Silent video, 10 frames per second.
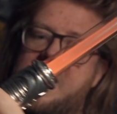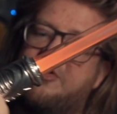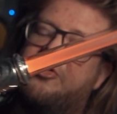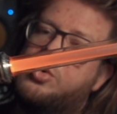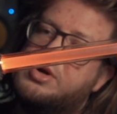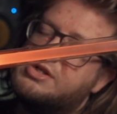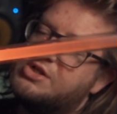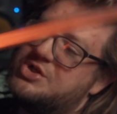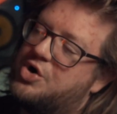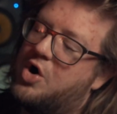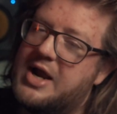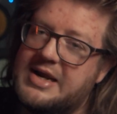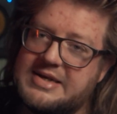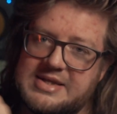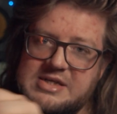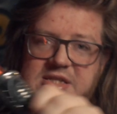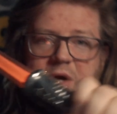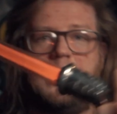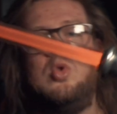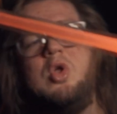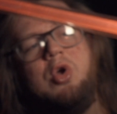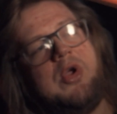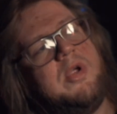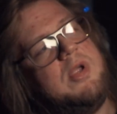everyone has enjoyed this little look,